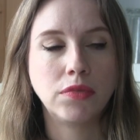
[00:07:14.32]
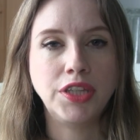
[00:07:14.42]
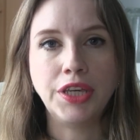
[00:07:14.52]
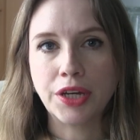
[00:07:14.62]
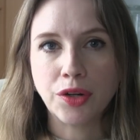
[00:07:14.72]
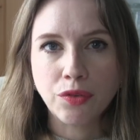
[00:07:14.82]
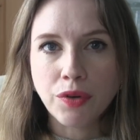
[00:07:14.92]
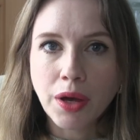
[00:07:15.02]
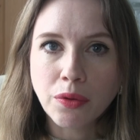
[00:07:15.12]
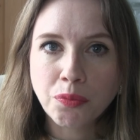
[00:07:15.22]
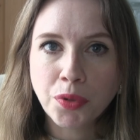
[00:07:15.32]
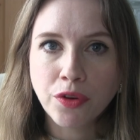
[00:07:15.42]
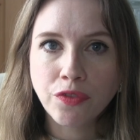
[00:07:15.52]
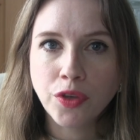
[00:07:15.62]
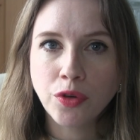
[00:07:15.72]
year-round
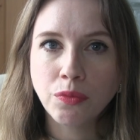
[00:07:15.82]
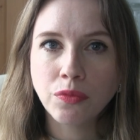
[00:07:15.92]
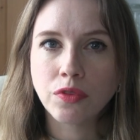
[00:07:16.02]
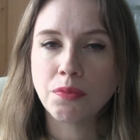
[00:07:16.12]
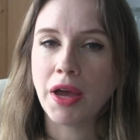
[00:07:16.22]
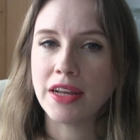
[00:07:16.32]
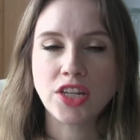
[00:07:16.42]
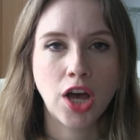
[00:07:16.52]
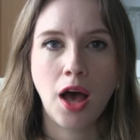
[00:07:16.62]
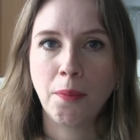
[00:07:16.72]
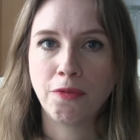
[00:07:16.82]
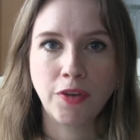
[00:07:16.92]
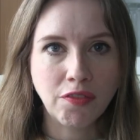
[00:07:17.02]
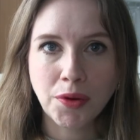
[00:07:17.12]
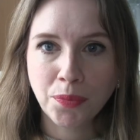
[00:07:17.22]
perfumes, my top
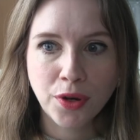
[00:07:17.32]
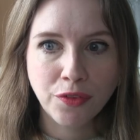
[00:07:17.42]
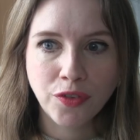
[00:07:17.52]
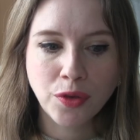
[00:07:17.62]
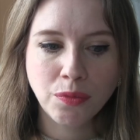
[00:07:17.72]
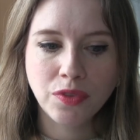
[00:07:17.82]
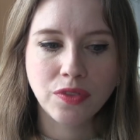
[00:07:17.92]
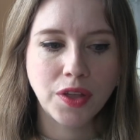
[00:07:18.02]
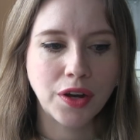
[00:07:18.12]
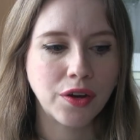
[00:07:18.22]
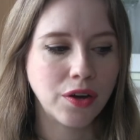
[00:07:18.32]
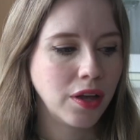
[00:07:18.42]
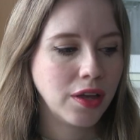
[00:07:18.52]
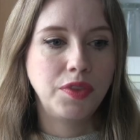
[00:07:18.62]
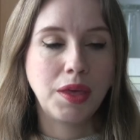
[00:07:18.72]
favorite perfumes.
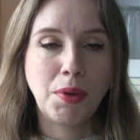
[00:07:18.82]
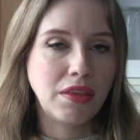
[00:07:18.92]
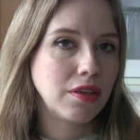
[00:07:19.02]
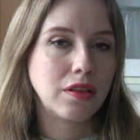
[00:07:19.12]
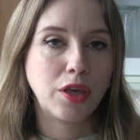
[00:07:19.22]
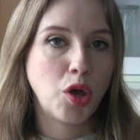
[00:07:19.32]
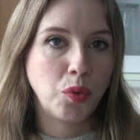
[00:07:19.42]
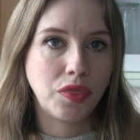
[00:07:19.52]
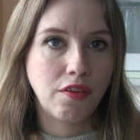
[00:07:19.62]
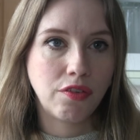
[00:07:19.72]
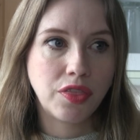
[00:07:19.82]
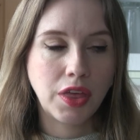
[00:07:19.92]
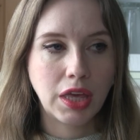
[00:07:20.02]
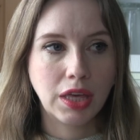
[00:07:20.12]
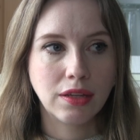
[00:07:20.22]
They basically go with
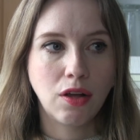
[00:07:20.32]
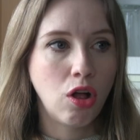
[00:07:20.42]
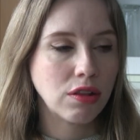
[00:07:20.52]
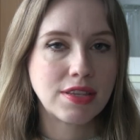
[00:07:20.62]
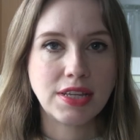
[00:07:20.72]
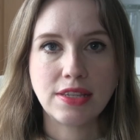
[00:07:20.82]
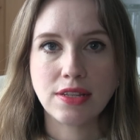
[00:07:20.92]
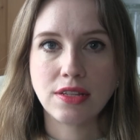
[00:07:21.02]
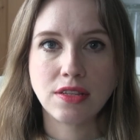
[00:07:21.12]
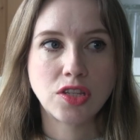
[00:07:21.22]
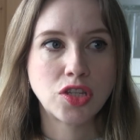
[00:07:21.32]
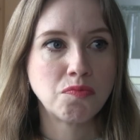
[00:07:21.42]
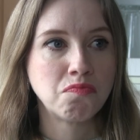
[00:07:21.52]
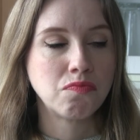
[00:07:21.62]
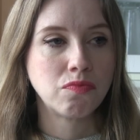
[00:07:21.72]
everything, all seasons,
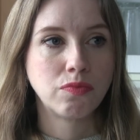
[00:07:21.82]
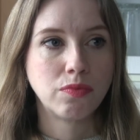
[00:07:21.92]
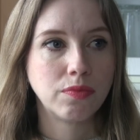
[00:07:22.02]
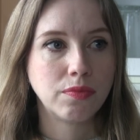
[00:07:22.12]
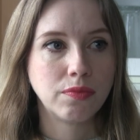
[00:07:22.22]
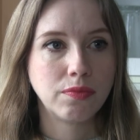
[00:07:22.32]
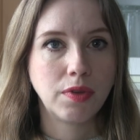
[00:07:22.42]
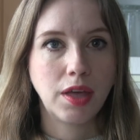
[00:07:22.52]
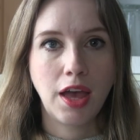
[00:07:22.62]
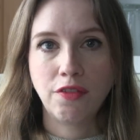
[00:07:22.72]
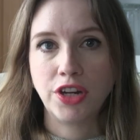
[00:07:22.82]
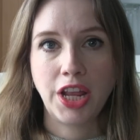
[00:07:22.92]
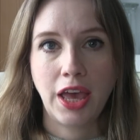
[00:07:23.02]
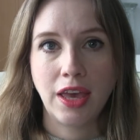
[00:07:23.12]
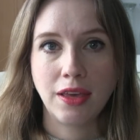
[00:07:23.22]
every
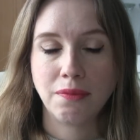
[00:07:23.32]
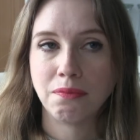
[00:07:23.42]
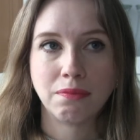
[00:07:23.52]
day,